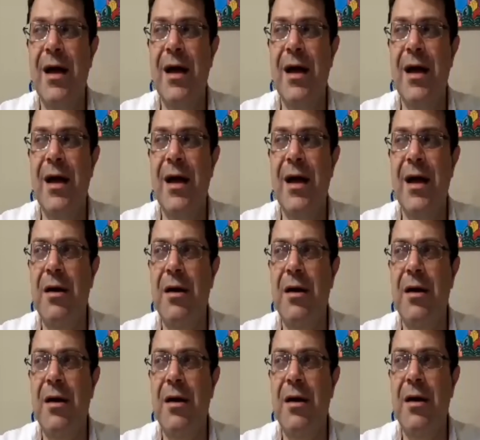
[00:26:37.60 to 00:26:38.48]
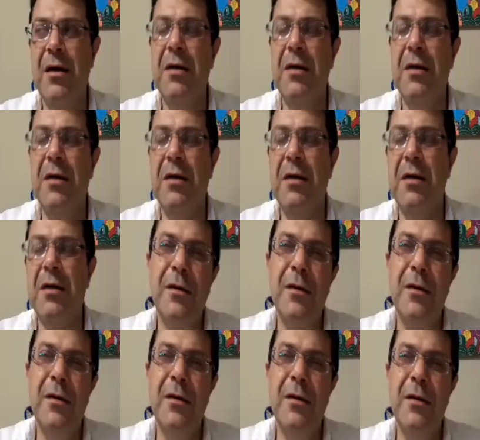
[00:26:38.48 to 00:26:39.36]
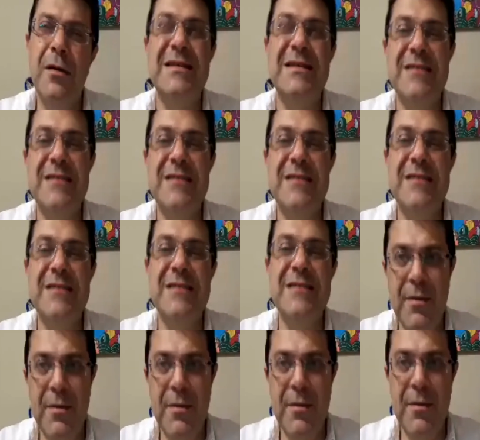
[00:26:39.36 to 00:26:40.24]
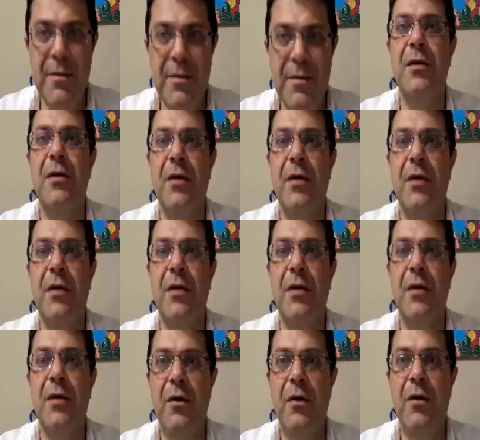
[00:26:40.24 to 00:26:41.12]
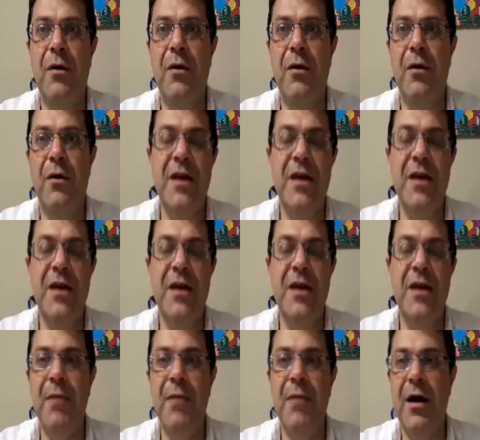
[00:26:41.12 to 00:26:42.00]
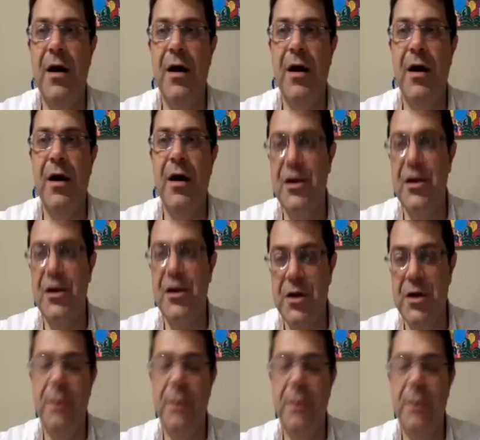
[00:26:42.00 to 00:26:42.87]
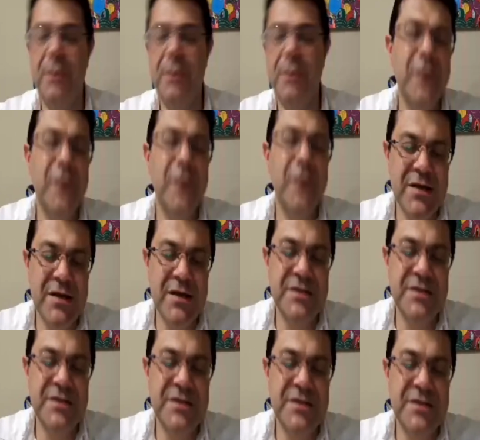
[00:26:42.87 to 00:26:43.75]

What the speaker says: backstabbing of Syria by Russia is nonsense for me.